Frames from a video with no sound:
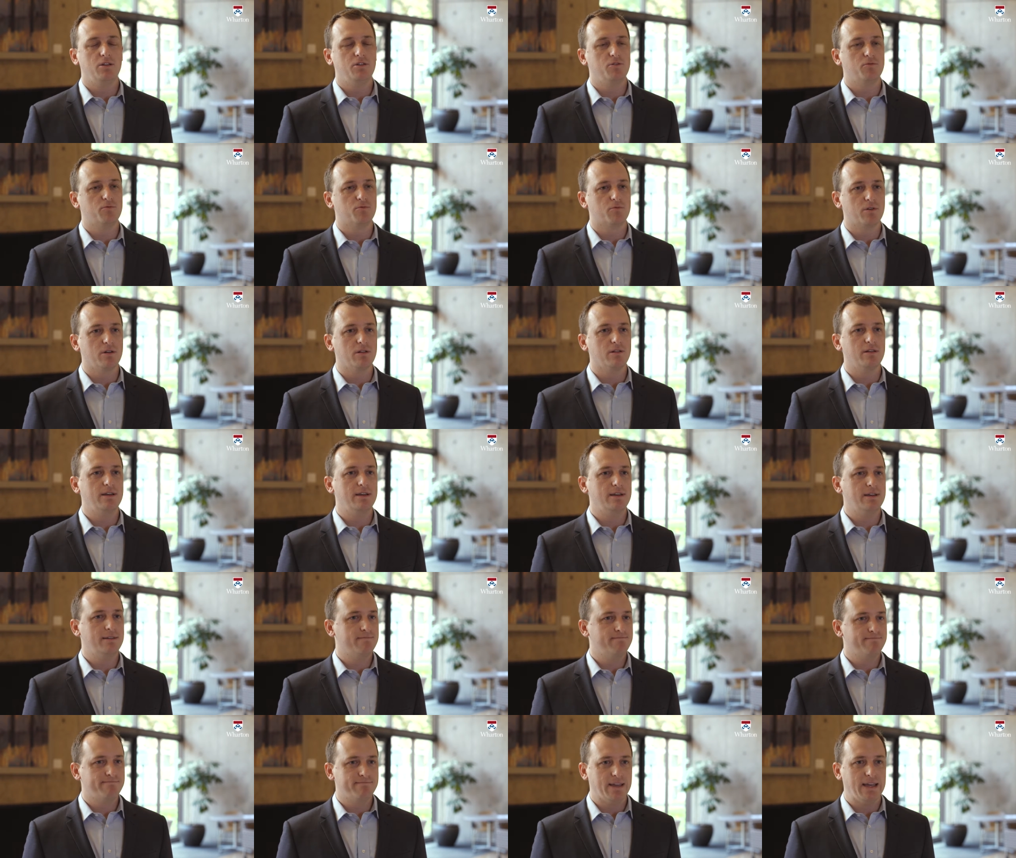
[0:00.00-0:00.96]
you
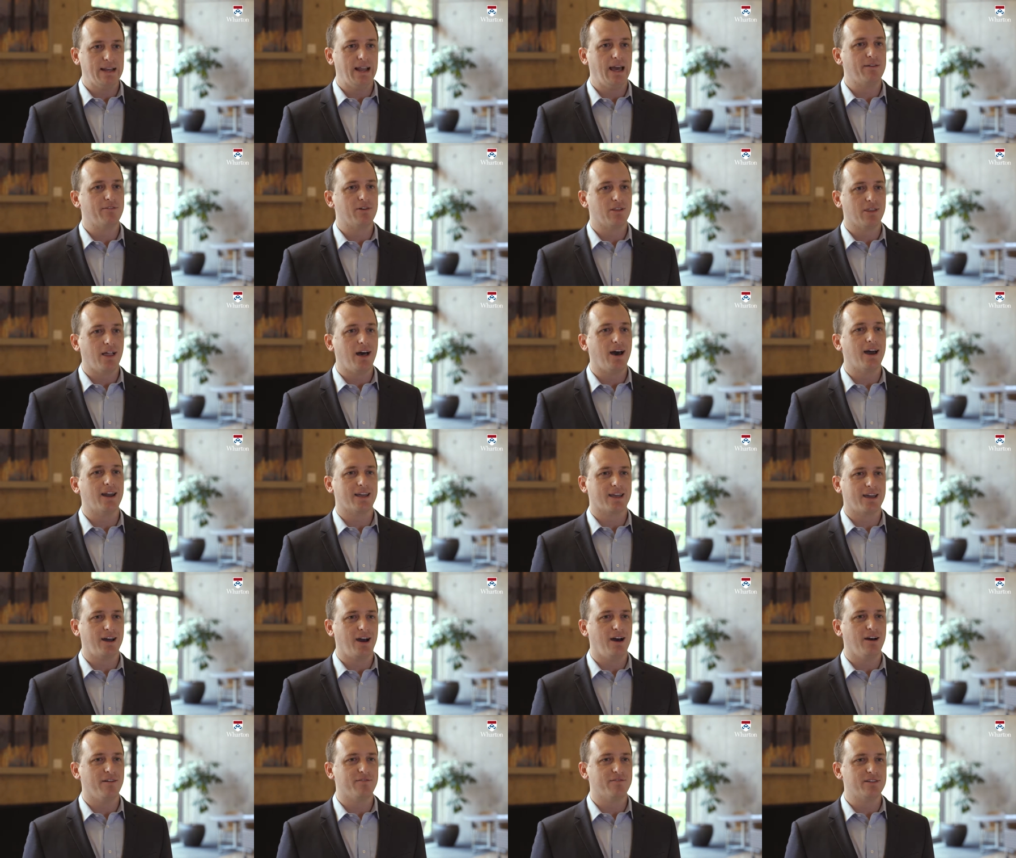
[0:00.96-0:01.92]
really can have a lot of
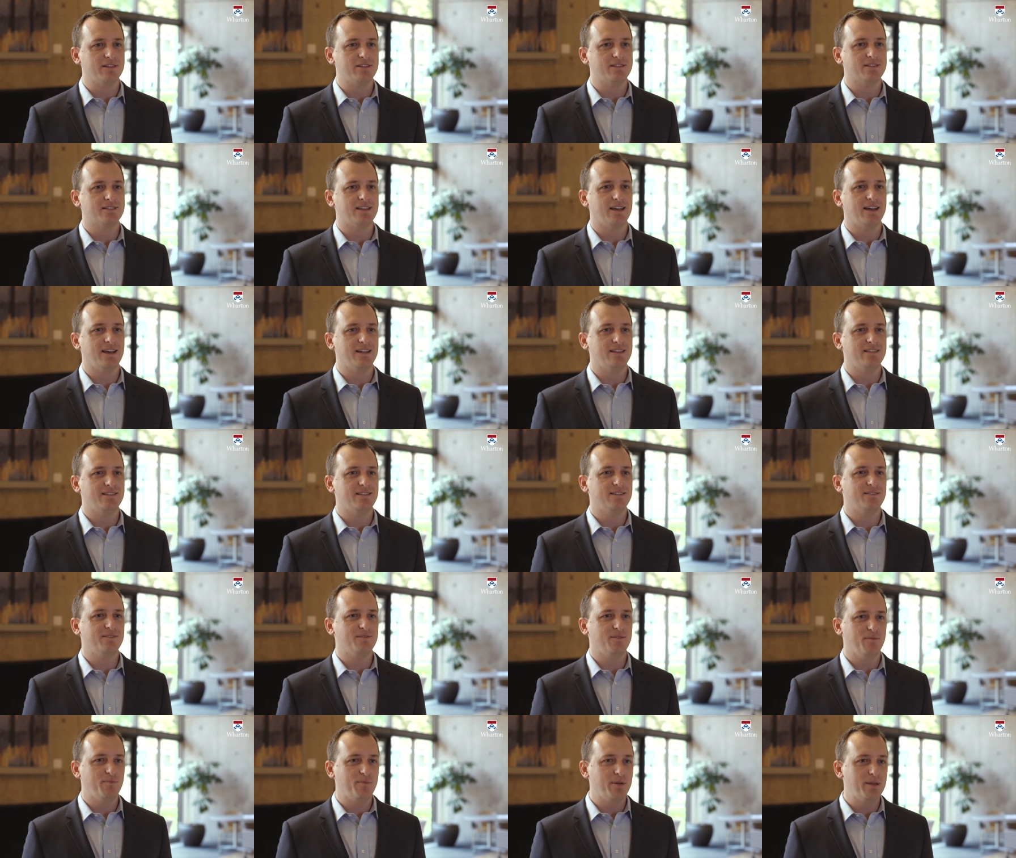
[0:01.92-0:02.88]
confidence that
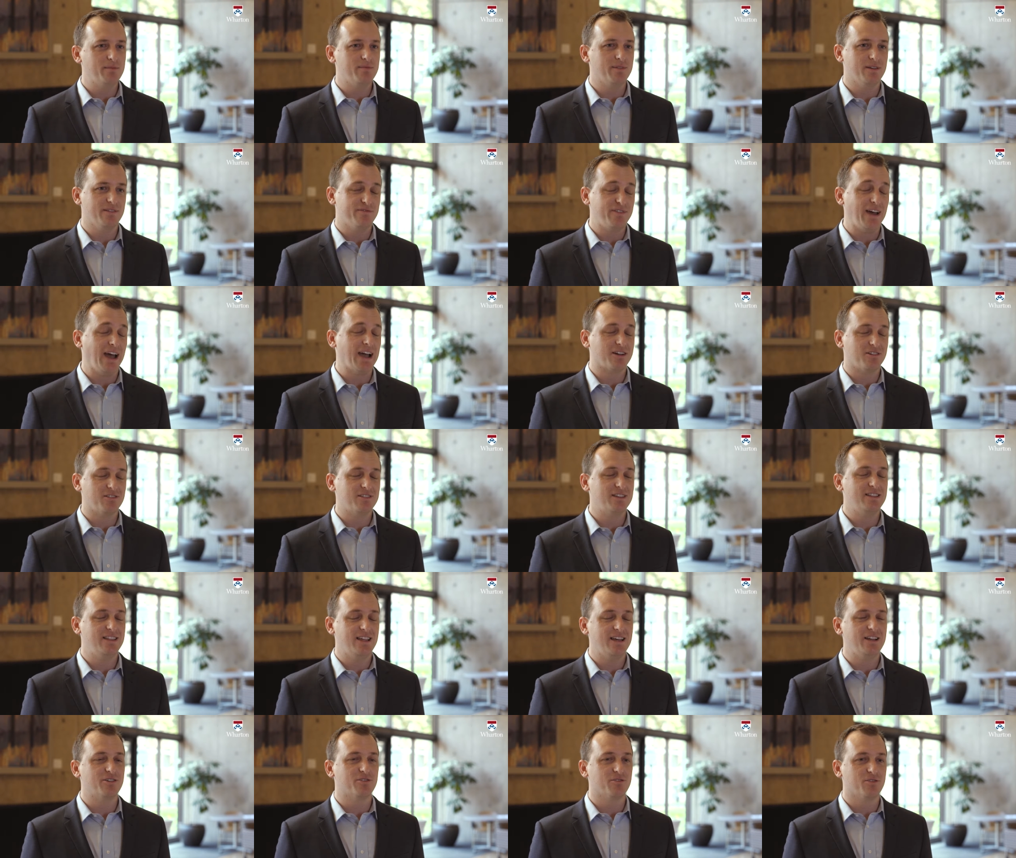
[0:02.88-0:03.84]
the, the faculty
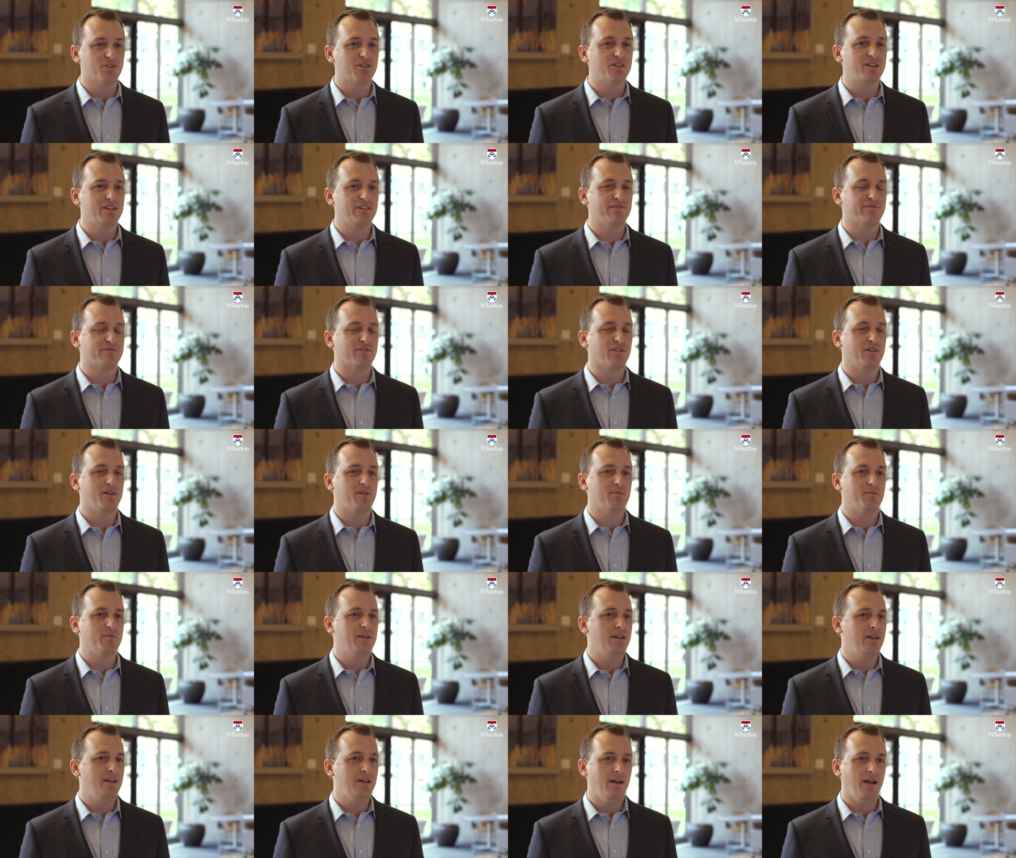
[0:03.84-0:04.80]
that you're learning
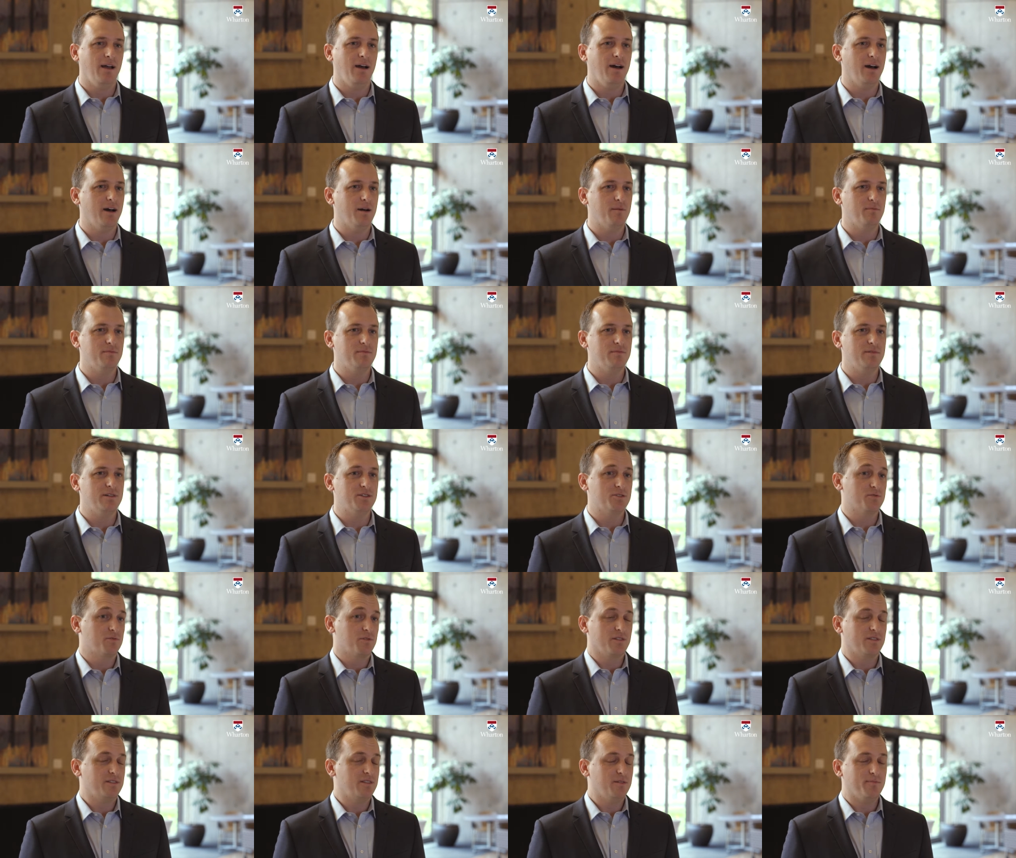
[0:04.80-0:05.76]
from um, is
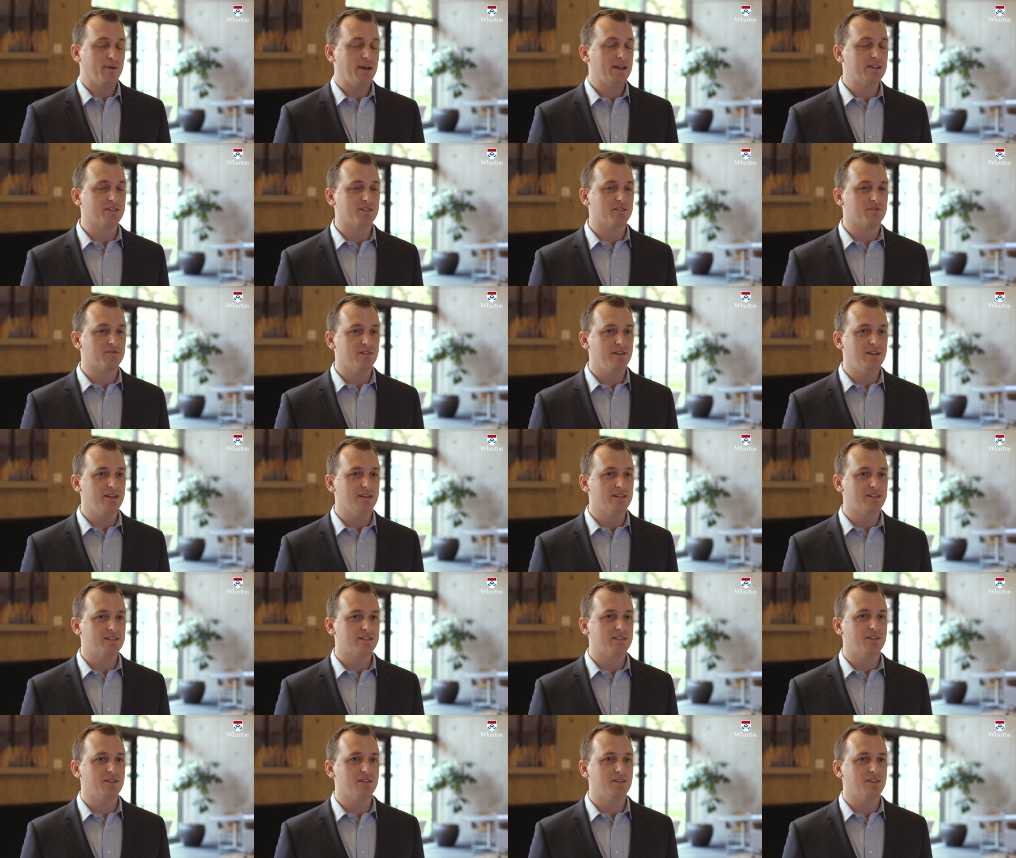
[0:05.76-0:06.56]
really the best there is.